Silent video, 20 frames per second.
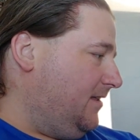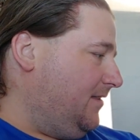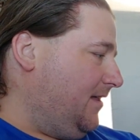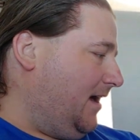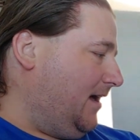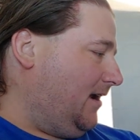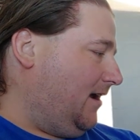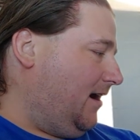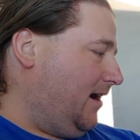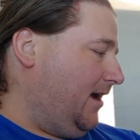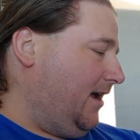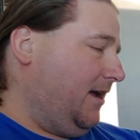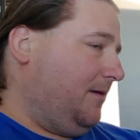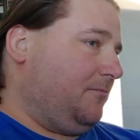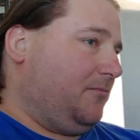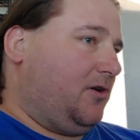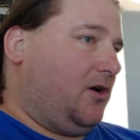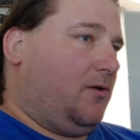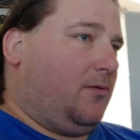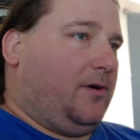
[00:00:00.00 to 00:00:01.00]
That I
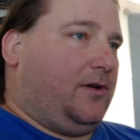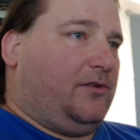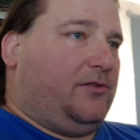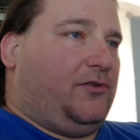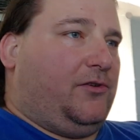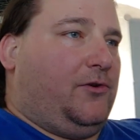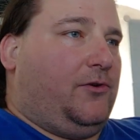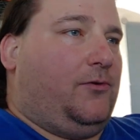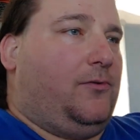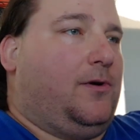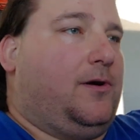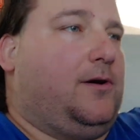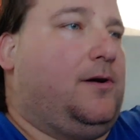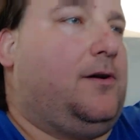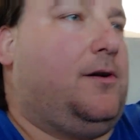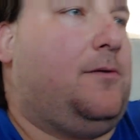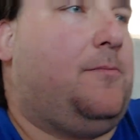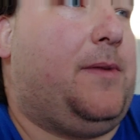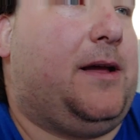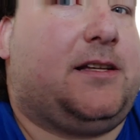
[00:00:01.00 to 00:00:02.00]
am going to
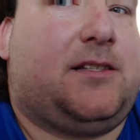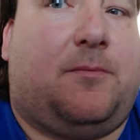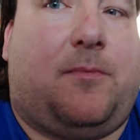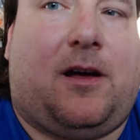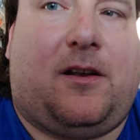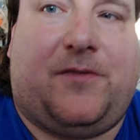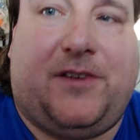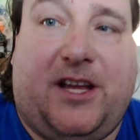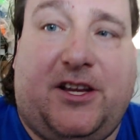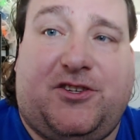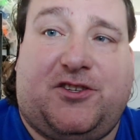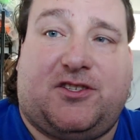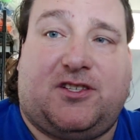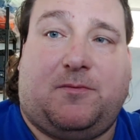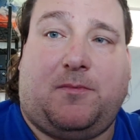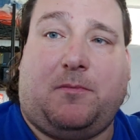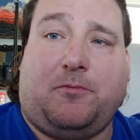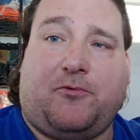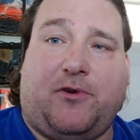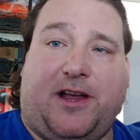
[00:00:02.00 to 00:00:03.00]
make some modifications,
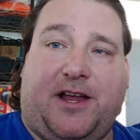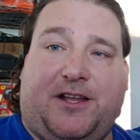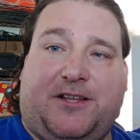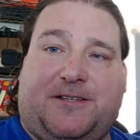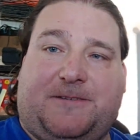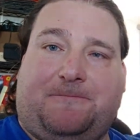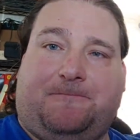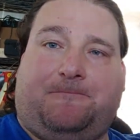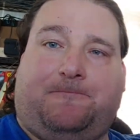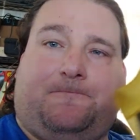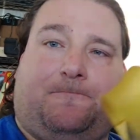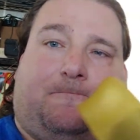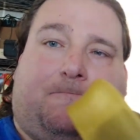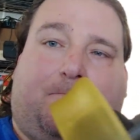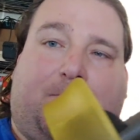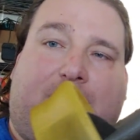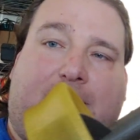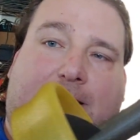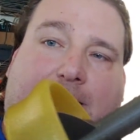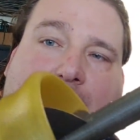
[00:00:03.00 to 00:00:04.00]
some upgrades.
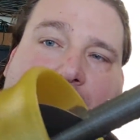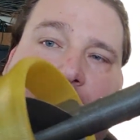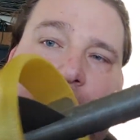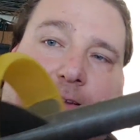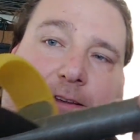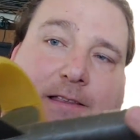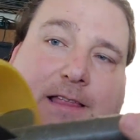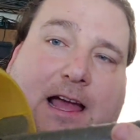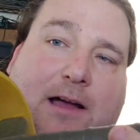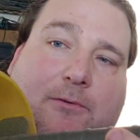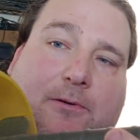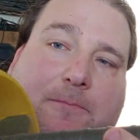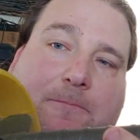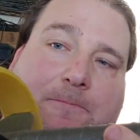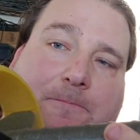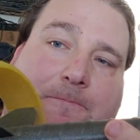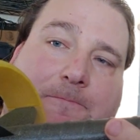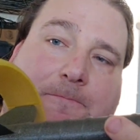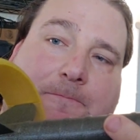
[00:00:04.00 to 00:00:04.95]
Look at that one.